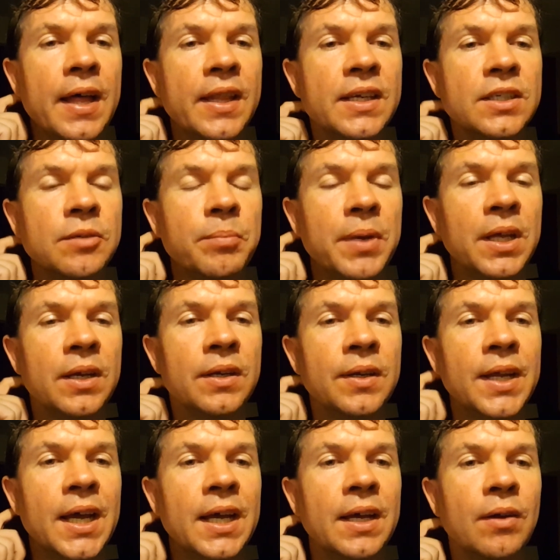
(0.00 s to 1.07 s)
there's been
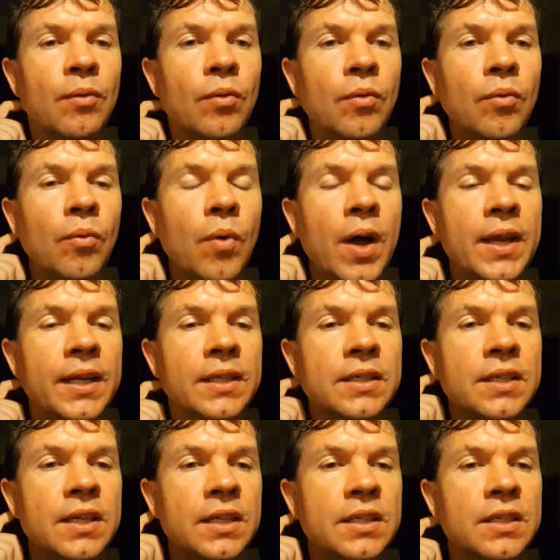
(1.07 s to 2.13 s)
one
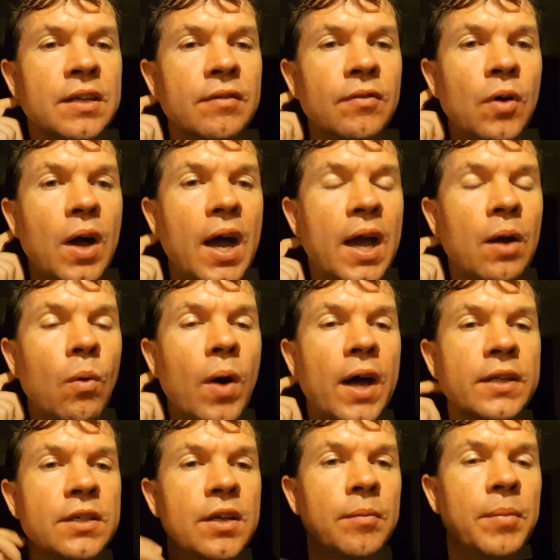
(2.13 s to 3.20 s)
instance of
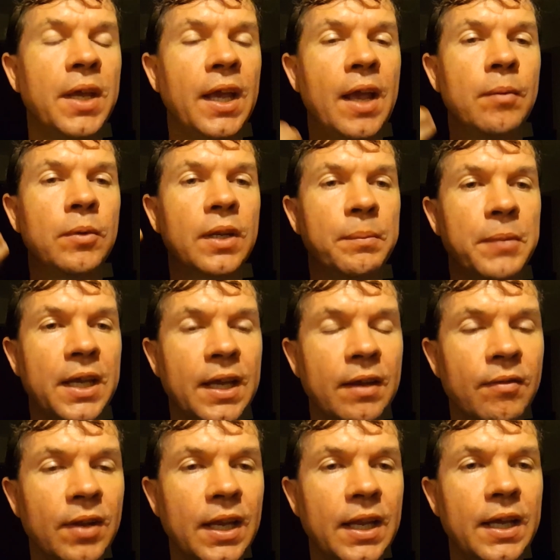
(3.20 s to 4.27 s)
ayahuasca being able to be
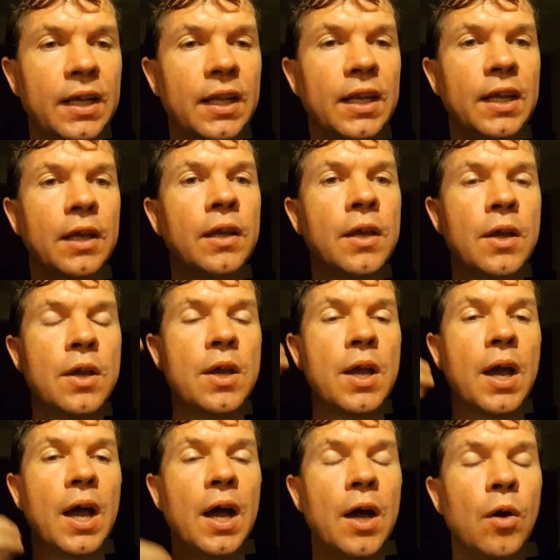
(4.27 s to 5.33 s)
given legally
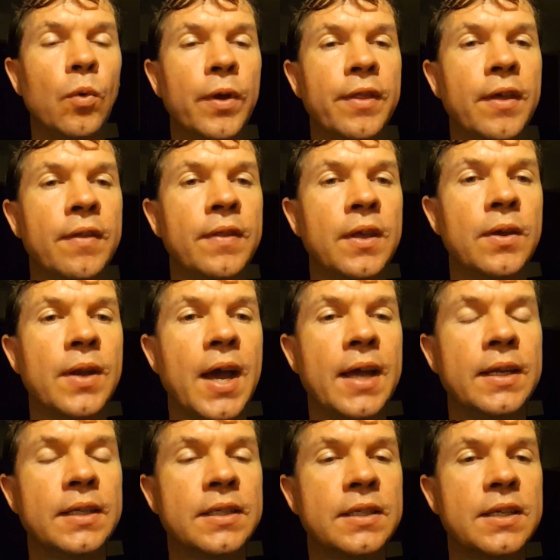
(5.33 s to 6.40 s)
within the
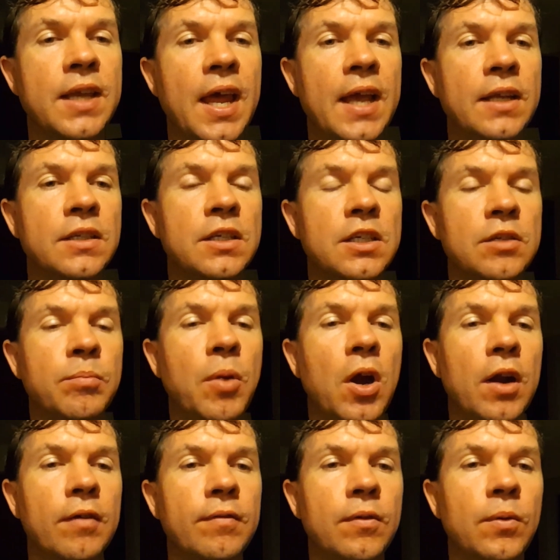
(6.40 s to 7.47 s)
United States as
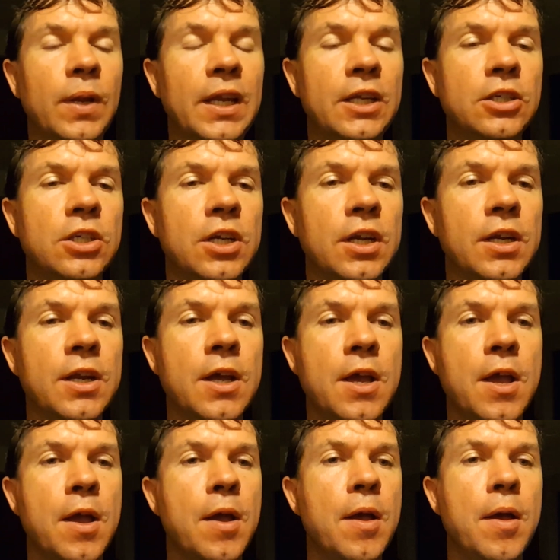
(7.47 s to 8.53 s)
part of a religion.
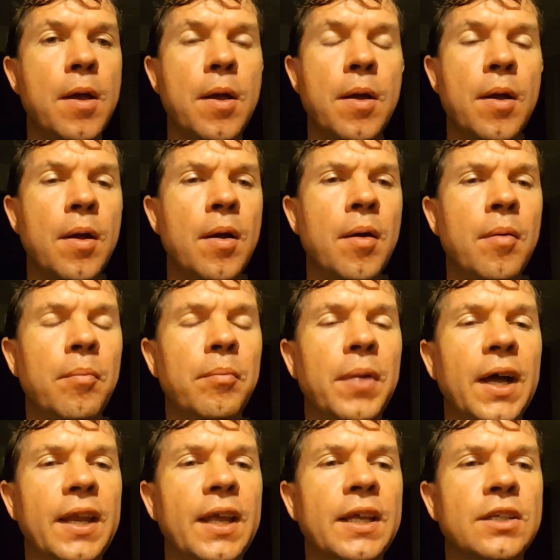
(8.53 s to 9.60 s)

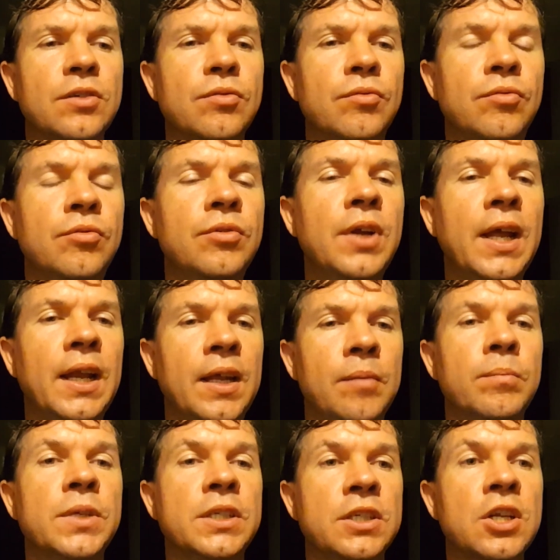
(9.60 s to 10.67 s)
But it's really
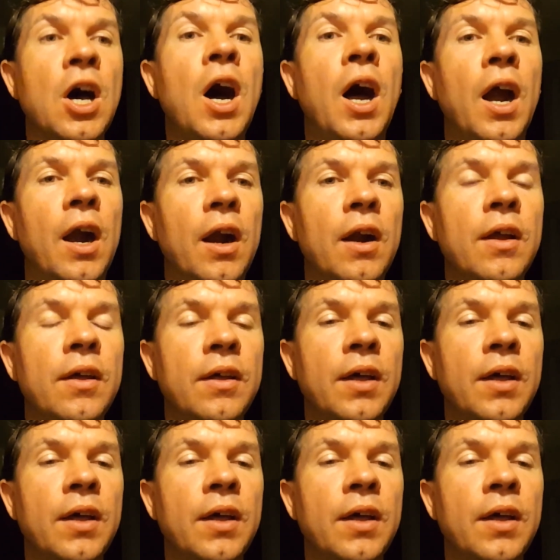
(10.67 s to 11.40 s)
bizarre